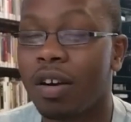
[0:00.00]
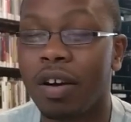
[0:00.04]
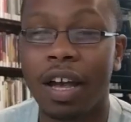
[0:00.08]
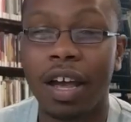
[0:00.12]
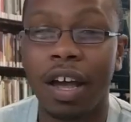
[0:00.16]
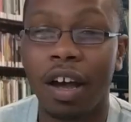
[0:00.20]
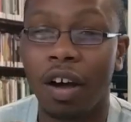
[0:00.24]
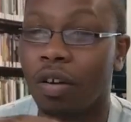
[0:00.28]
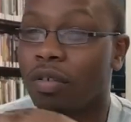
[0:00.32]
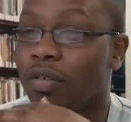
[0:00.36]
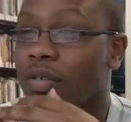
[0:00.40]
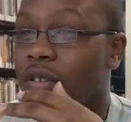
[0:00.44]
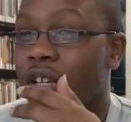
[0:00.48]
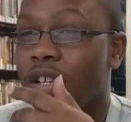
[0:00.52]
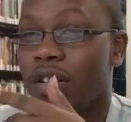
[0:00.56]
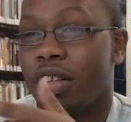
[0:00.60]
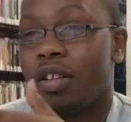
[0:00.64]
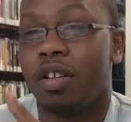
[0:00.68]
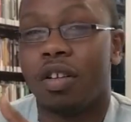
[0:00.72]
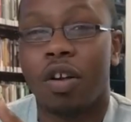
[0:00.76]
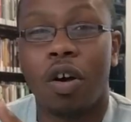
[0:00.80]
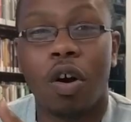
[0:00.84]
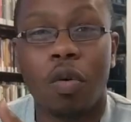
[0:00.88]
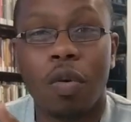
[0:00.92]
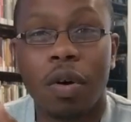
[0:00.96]
Or
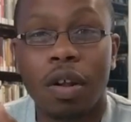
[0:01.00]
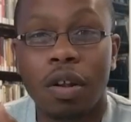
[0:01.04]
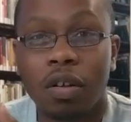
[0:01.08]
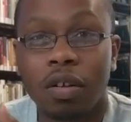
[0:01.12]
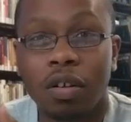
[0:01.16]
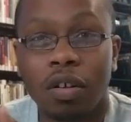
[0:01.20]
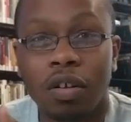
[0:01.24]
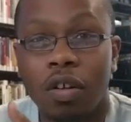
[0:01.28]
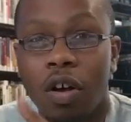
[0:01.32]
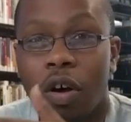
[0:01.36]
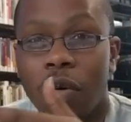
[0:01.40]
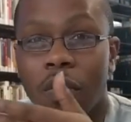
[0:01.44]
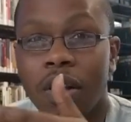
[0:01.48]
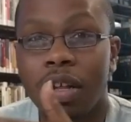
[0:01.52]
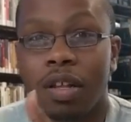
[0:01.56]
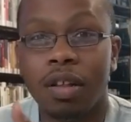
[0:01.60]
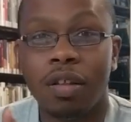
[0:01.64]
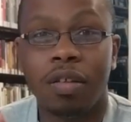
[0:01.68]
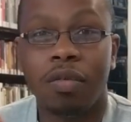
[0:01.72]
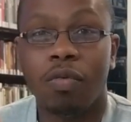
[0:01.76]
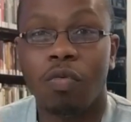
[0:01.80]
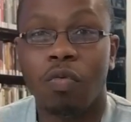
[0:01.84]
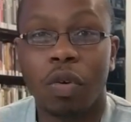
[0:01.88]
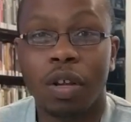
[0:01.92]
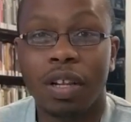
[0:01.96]
hell, go
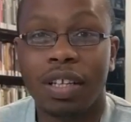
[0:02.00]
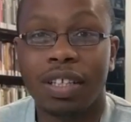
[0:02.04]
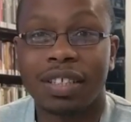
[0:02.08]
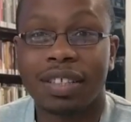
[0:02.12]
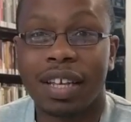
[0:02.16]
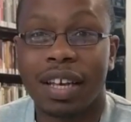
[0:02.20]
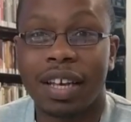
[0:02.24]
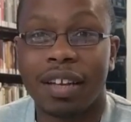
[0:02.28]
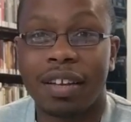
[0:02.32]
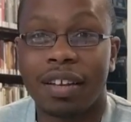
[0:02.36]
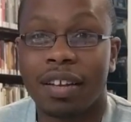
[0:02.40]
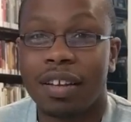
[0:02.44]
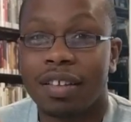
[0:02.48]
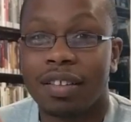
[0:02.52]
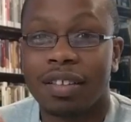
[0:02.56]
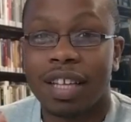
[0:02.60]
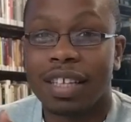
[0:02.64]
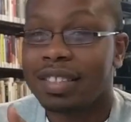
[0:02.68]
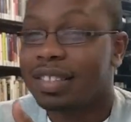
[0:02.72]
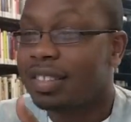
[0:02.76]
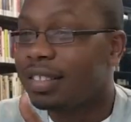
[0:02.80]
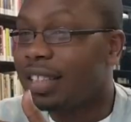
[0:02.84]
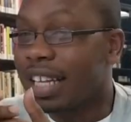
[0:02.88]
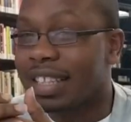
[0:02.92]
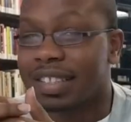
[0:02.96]
with real estate.
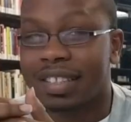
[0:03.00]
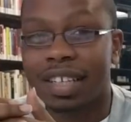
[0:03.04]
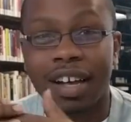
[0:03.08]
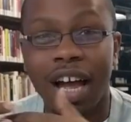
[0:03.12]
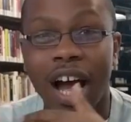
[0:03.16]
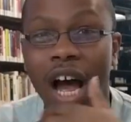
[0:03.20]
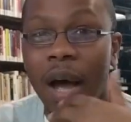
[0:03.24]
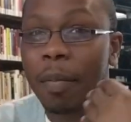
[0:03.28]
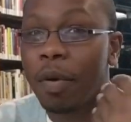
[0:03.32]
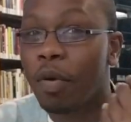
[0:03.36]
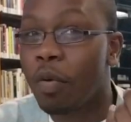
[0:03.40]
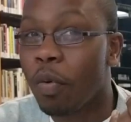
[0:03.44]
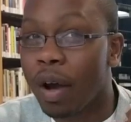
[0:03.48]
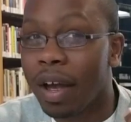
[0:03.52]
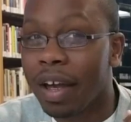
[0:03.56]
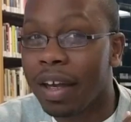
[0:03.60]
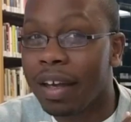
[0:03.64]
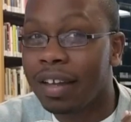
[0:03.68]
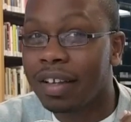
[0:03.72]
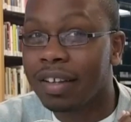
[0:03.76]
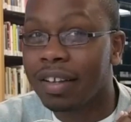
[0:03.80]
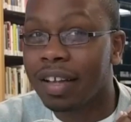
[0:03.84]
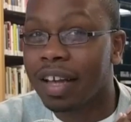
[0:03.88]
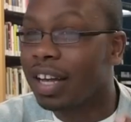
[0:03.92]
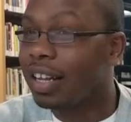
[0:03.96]
That's the common
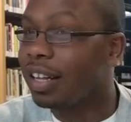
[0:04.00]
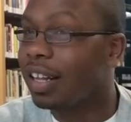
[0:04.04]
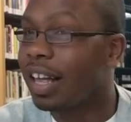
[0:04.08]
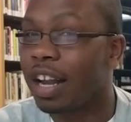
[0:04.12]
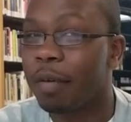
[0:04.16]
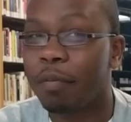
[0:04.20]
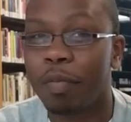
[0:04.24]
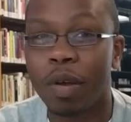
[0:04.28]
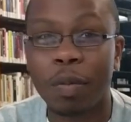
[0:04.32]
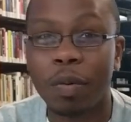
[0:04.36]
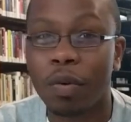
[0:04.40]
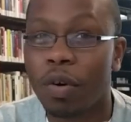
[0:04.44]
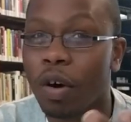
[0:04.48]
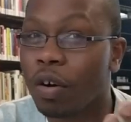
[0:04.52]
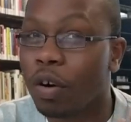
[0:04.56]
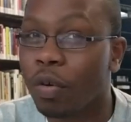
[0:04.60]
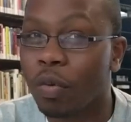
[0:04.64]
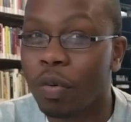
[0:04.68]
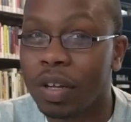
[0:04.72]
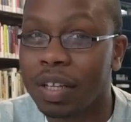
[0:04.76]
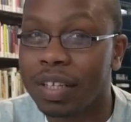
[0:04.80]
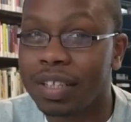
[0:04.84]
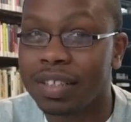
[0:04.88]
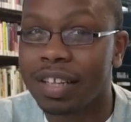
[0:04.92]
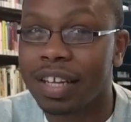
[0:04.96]
way. A lot of people go
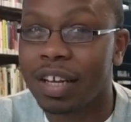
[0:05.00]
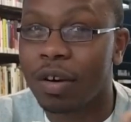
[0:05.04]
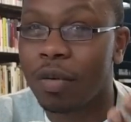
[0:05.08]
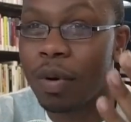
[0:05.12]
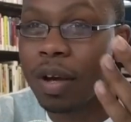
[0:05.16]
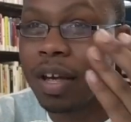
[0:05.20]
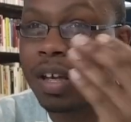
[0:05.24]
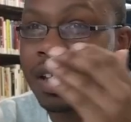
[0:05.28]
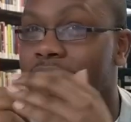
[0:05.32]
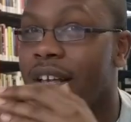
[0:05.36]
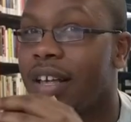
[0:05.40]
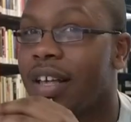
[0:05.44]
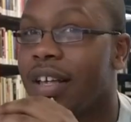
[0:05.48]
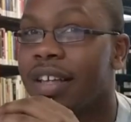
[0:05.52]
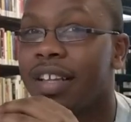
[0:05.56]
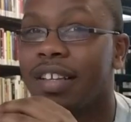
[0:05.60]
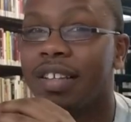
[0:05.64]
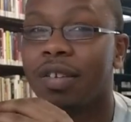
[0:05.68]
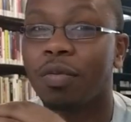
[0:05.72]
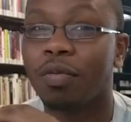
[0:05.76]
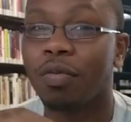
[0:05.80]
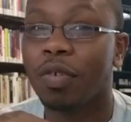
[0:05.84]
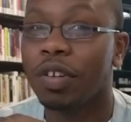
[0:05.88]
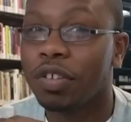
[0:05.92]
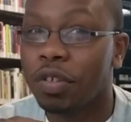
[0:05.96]
the real estate way.
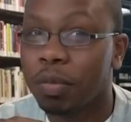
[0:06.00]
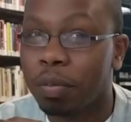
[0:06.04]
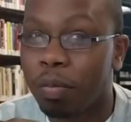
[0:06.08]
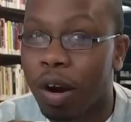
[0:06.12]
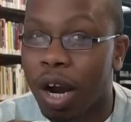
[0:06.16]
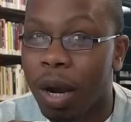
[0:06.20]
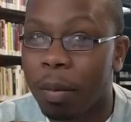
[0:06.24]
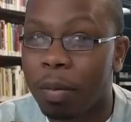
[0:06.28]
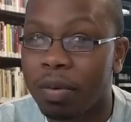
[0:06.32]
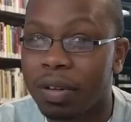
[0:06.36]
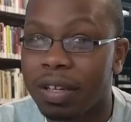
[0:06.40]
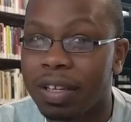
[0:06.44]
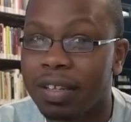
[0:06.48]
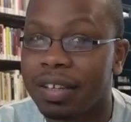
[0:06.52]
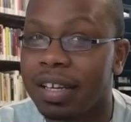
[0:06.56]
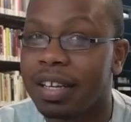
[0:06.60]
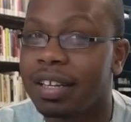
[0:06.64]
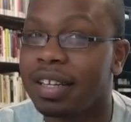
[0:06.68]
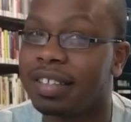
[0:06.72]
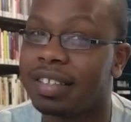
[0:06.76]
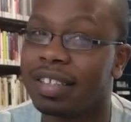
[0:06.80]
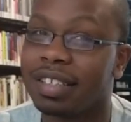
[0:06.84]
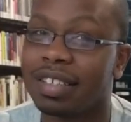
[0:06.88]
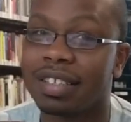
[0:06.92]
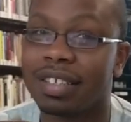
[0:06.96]
Get some rental properties
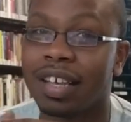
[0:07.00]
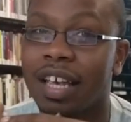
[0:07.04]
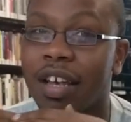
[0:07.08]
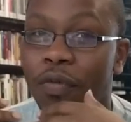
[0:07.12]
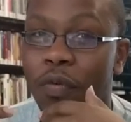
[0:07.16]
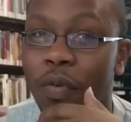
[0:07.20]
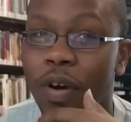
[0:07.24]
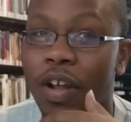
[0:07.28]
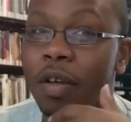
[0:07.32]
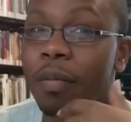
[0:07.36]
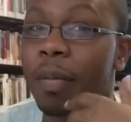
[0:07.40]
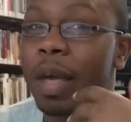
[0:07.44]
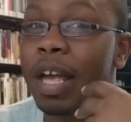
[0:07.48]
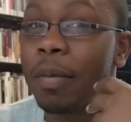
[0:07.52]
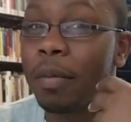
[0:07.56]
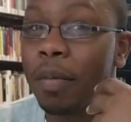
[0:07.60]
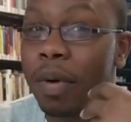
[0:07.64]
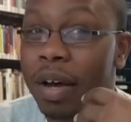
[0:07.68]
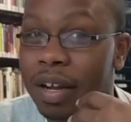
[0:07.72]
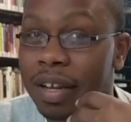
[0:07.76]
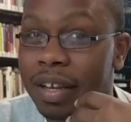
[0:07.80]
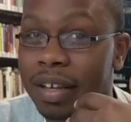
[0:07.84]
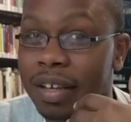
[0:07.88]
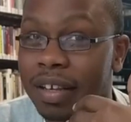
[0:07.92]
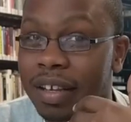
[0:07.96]
in. It's a safe way to make
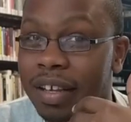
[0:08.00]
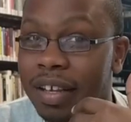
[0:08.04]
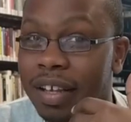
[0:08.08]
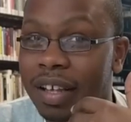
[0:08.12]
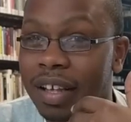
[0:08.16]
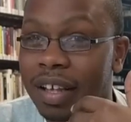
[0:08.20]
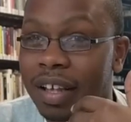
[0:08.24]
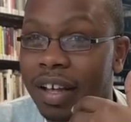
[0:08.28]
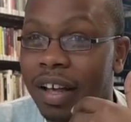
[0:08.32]
money.